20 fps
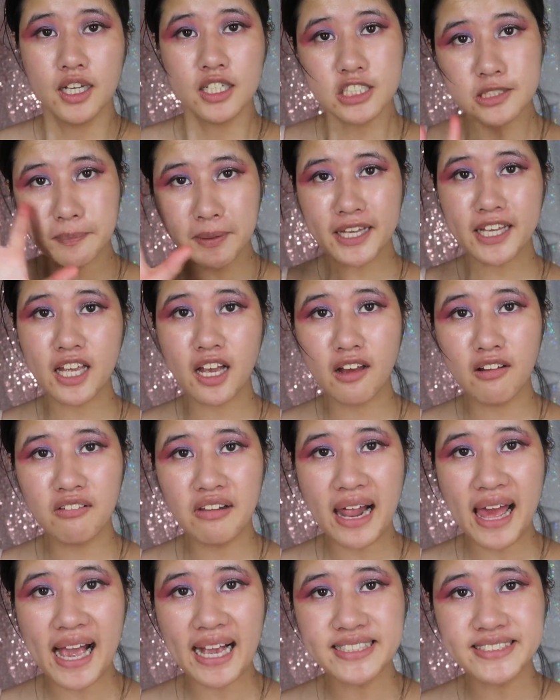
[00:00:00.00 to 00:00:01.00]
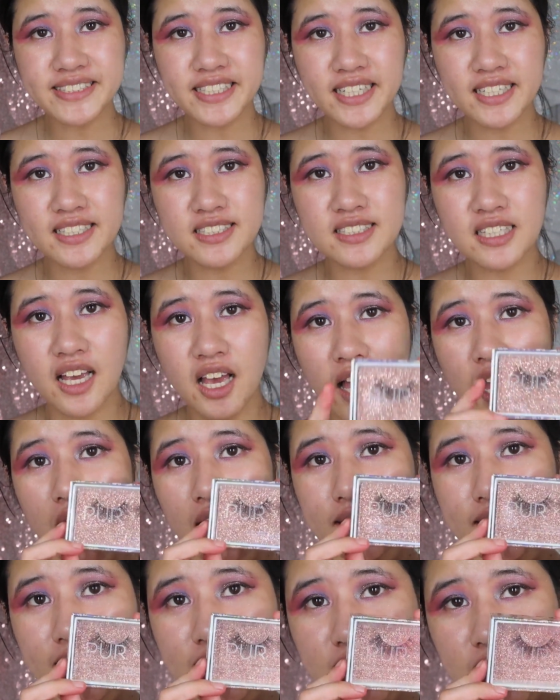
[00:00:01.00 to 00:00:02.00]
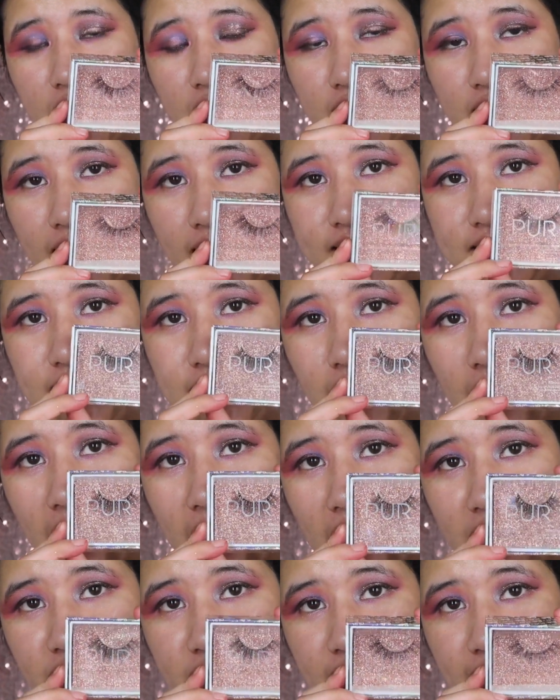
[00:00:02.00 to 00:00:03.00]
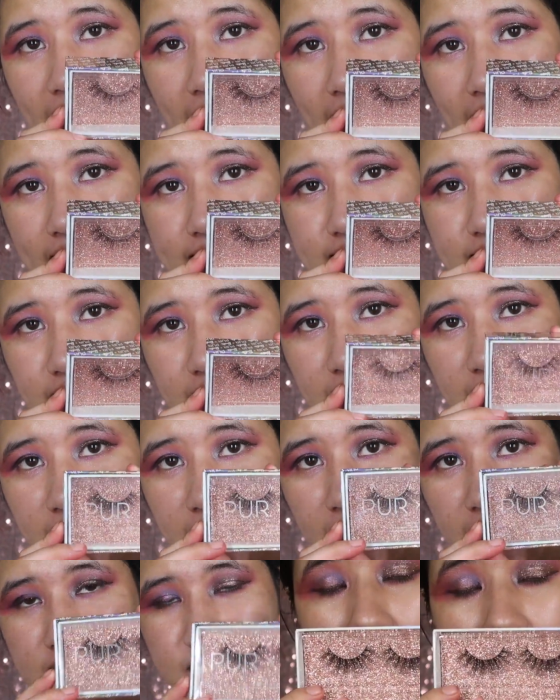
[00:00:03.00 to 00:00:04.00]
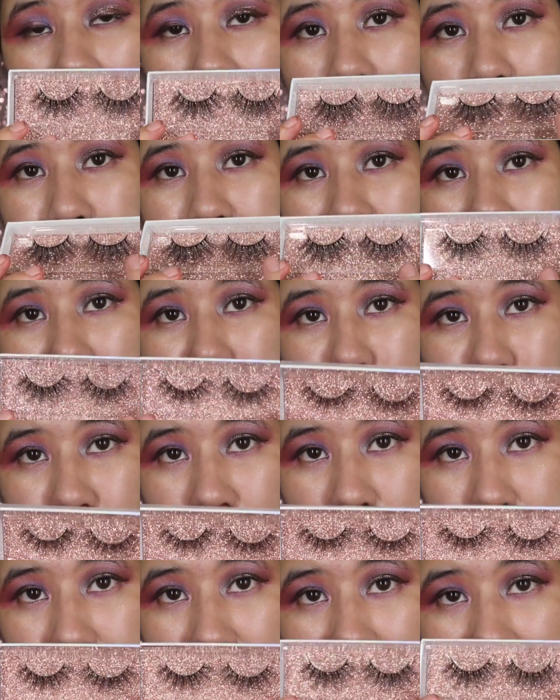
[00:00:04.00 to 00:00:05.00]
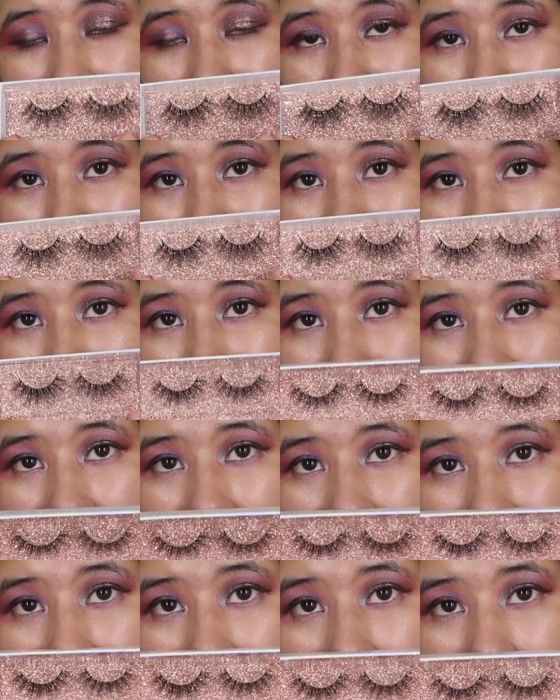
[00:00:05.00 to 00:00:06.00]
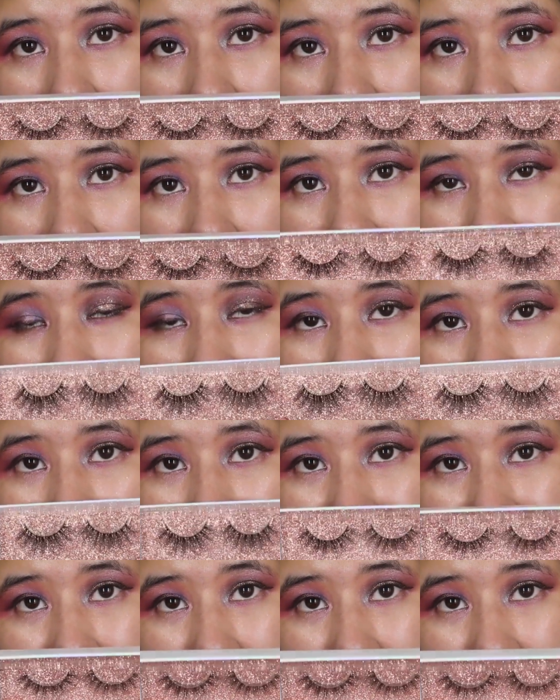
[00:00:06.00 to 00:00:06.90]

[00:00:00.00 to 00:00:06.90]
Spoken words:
Speaking of lashes, this collection has lashes. I'm gonna trim it and apply on off